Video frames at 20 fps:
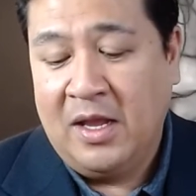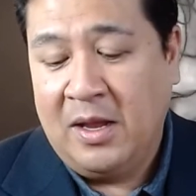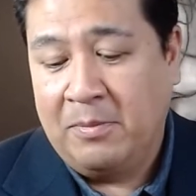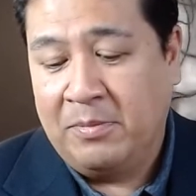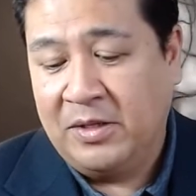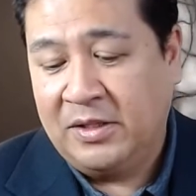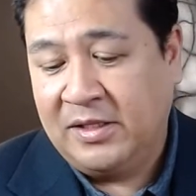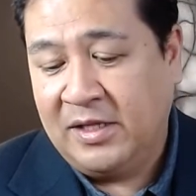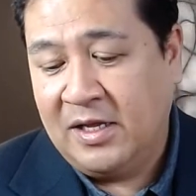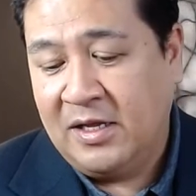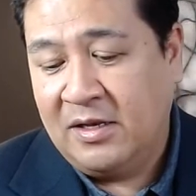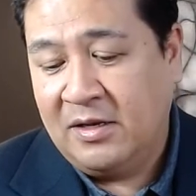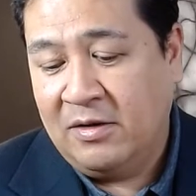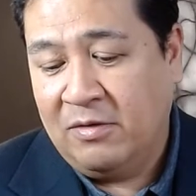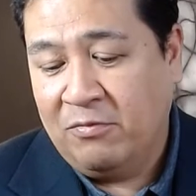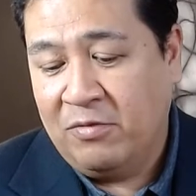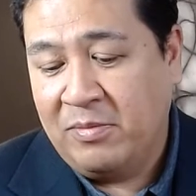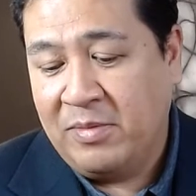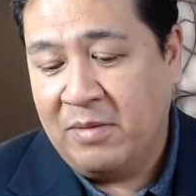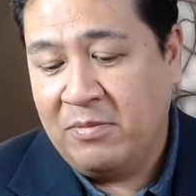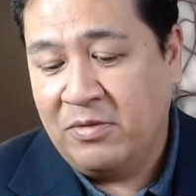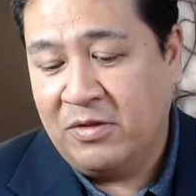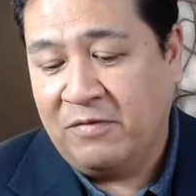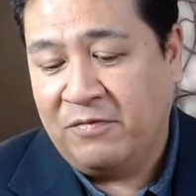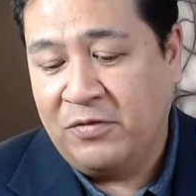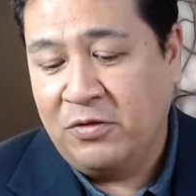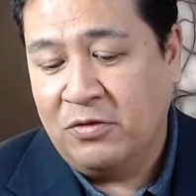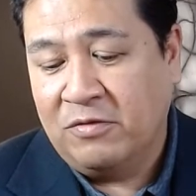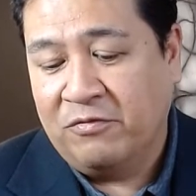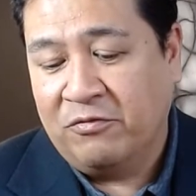But then remember, the
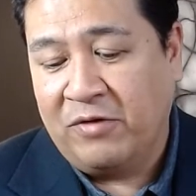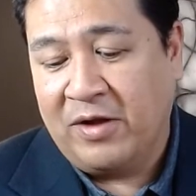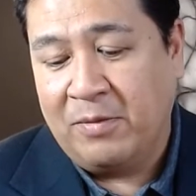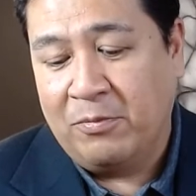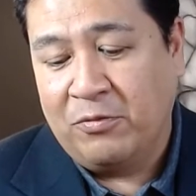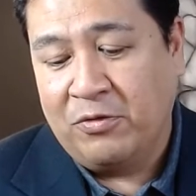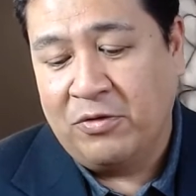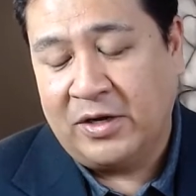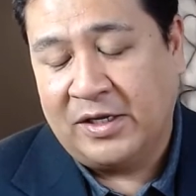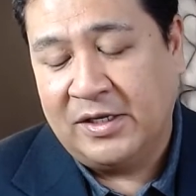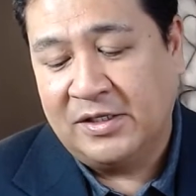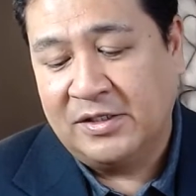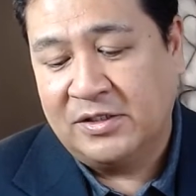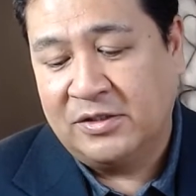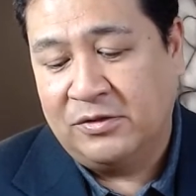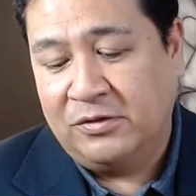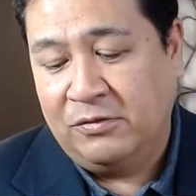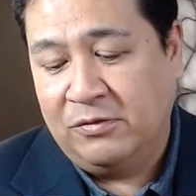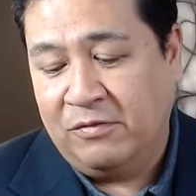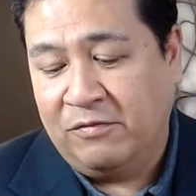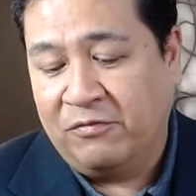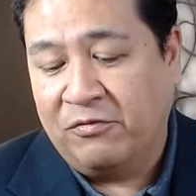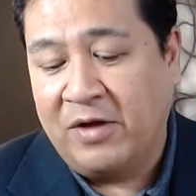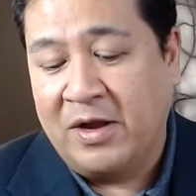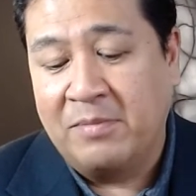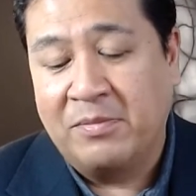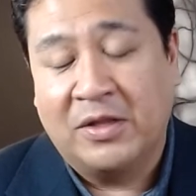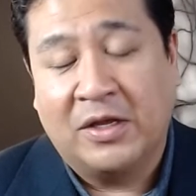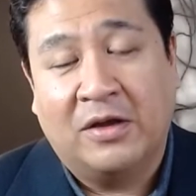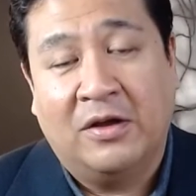fuel framework is to
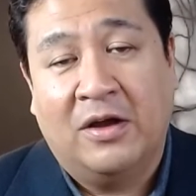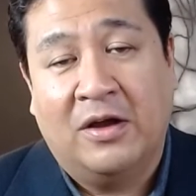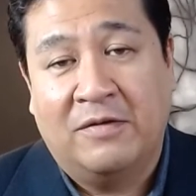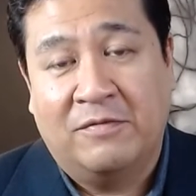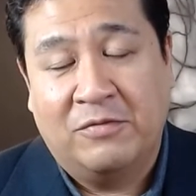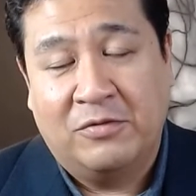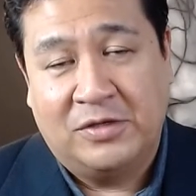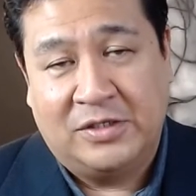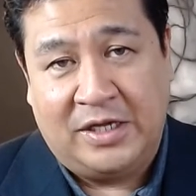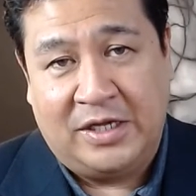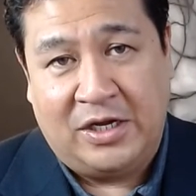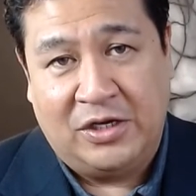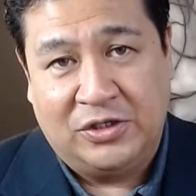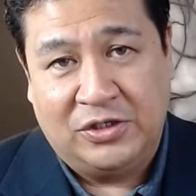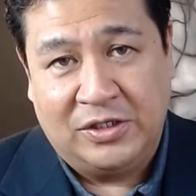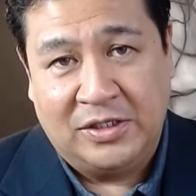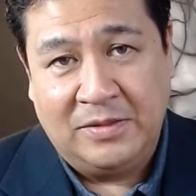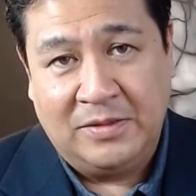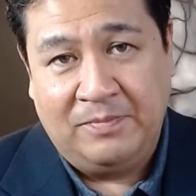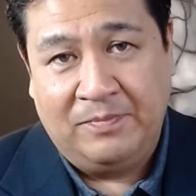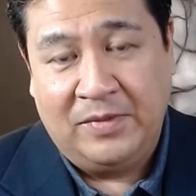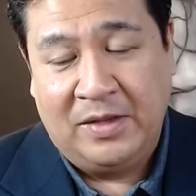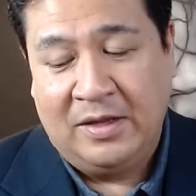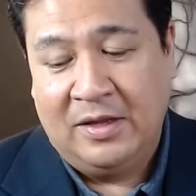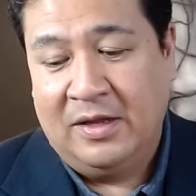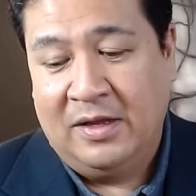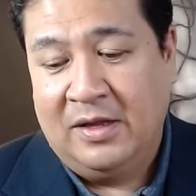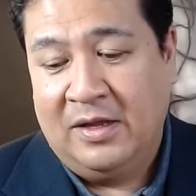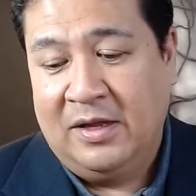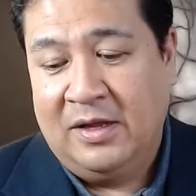frame the conversation,
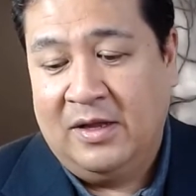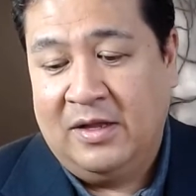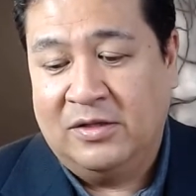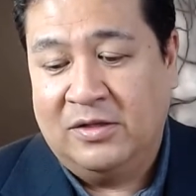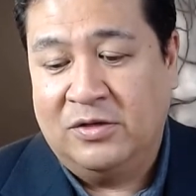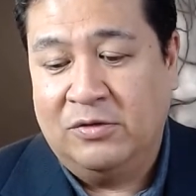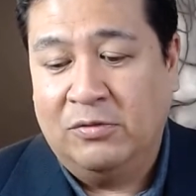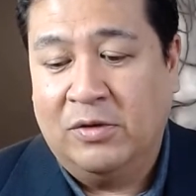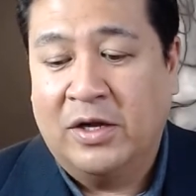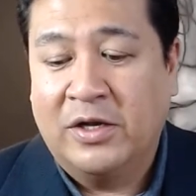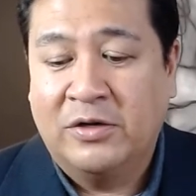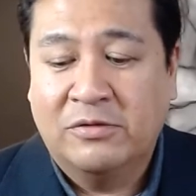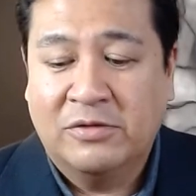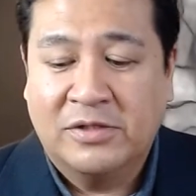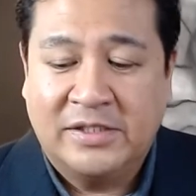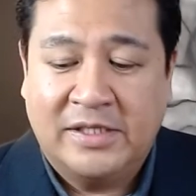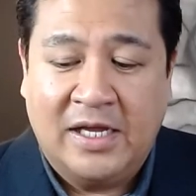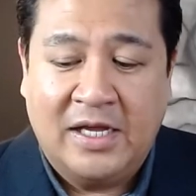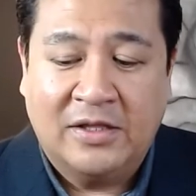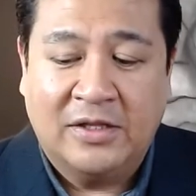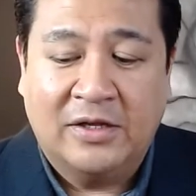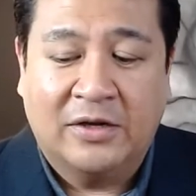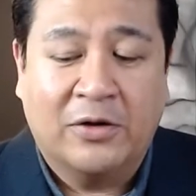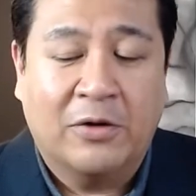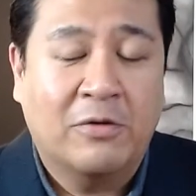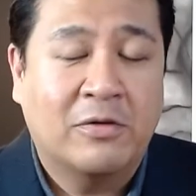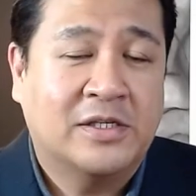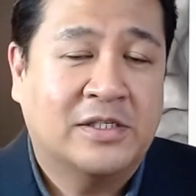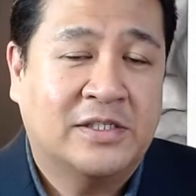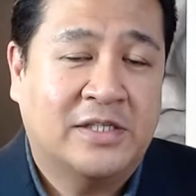to understand the
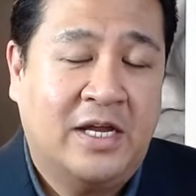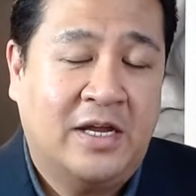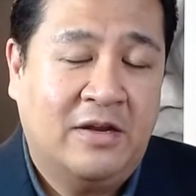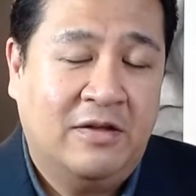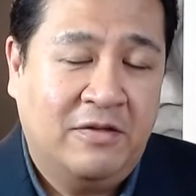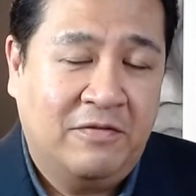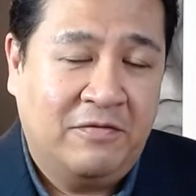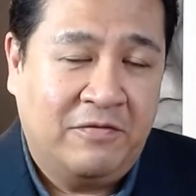current state of